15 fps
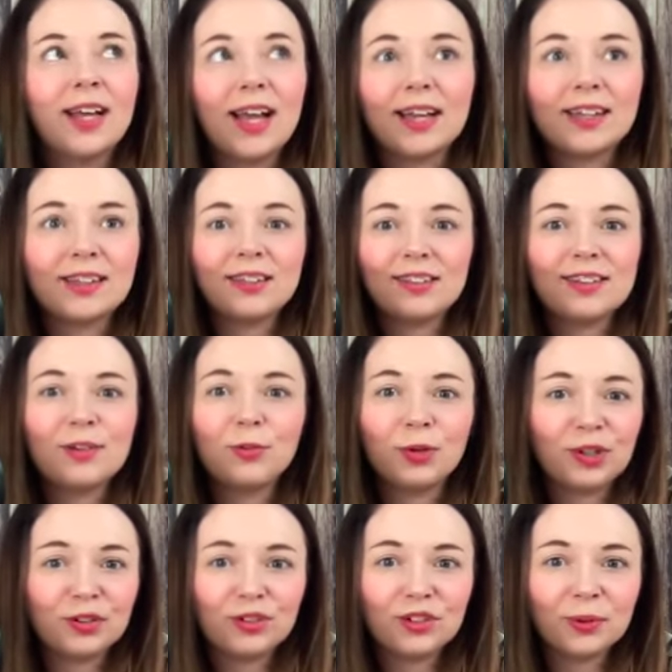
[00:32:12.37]
I can see
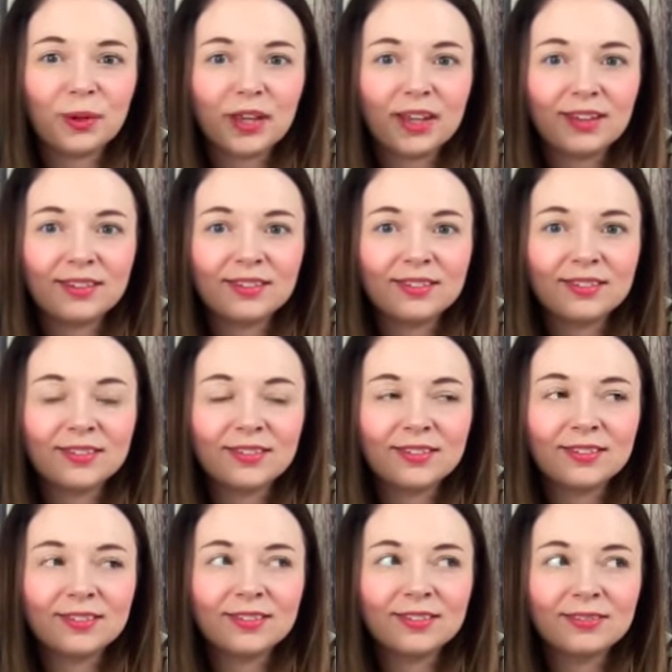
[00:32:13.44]
what you're doing
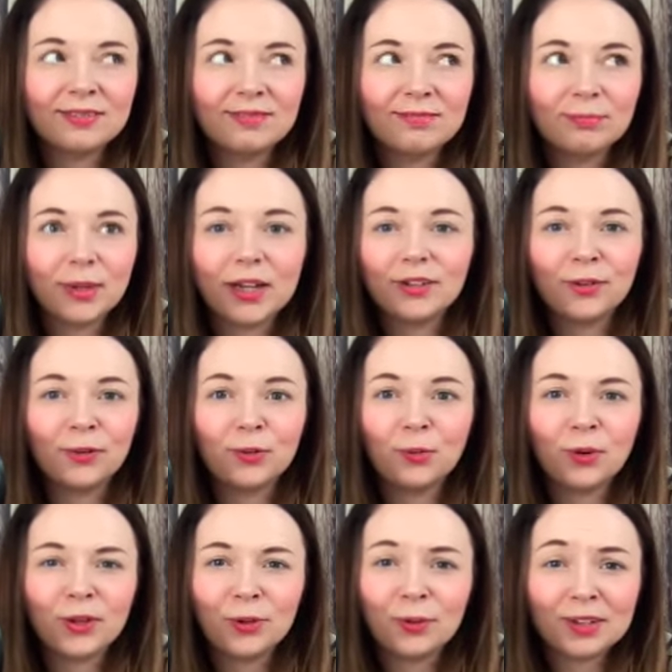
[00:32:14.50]
but I don't know
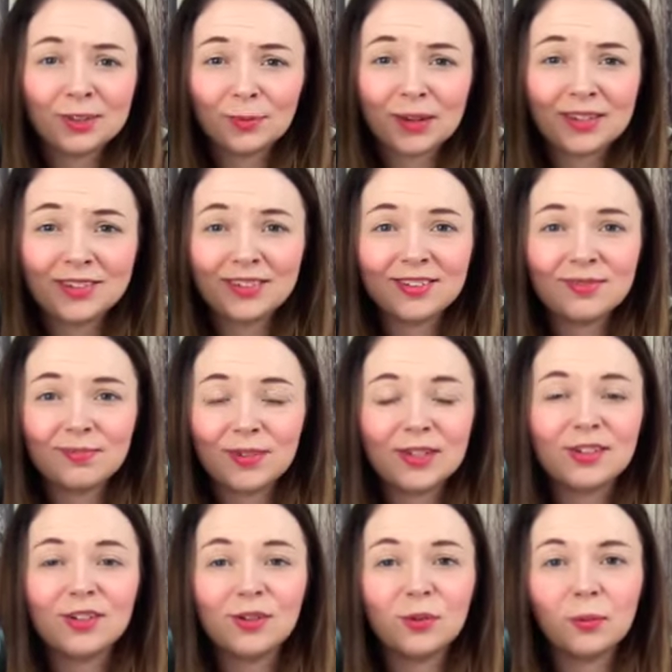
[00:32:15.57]
what you expect me
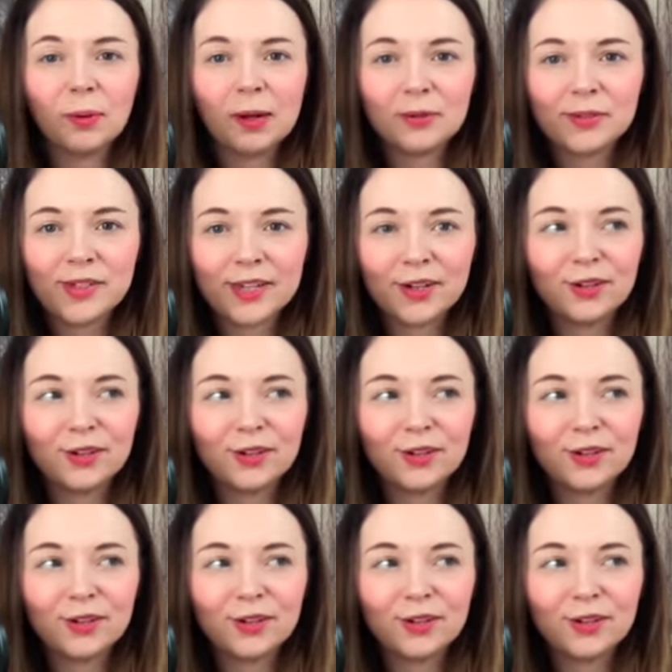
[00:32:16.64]
to do about it.